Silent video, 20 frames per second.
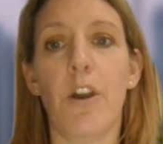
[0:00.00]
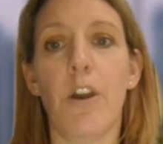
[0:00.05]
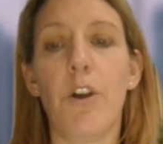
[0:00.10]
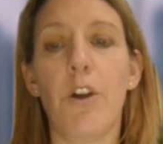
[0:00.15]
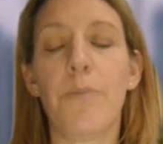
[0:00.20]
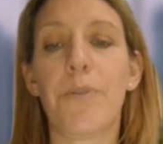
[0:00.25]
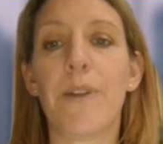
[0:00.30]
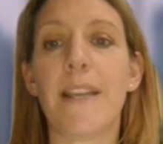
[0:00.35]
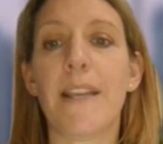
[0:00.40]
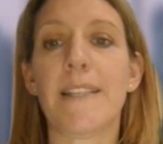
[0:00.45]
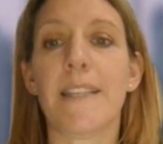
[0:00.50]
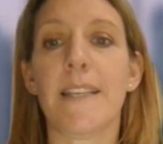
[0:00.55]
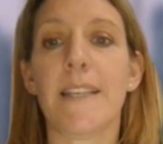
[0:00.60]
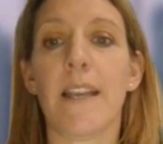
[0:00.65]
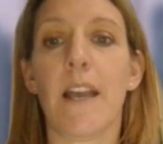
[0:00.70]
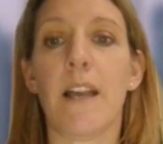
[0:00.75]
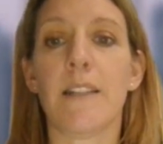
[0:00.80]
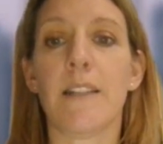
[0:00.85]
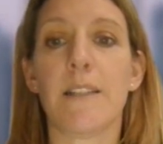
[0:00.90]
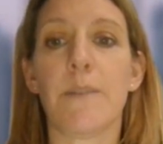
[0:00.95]

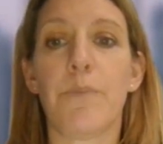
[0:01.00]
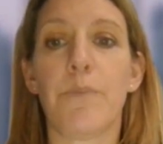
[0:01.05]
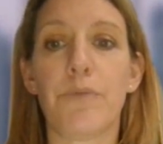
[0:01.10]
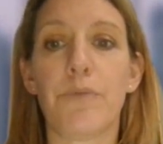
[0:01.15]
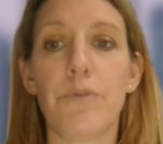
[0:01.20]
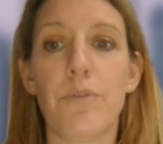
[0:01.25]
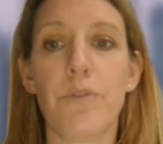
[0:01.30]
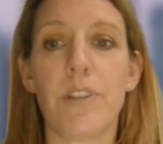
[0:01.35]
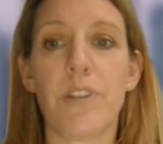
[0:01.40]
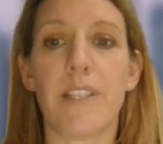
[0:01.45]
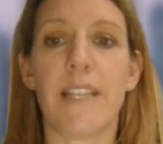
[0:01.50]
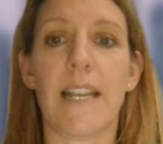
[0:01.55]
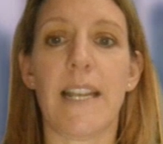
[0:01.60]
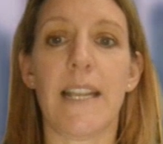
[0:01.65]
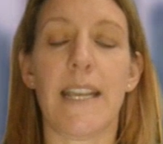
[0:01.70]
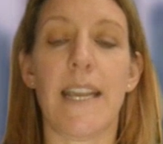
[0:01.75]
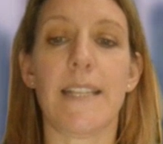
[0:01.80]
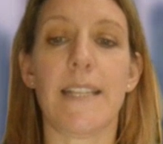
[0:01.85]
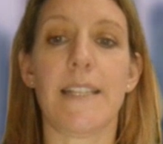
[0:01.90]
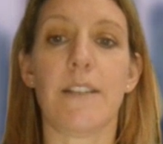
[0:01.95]
operating under broad
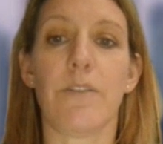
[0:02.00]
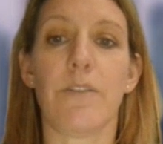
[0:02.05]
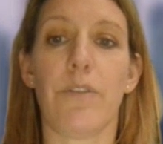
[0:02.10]
delegated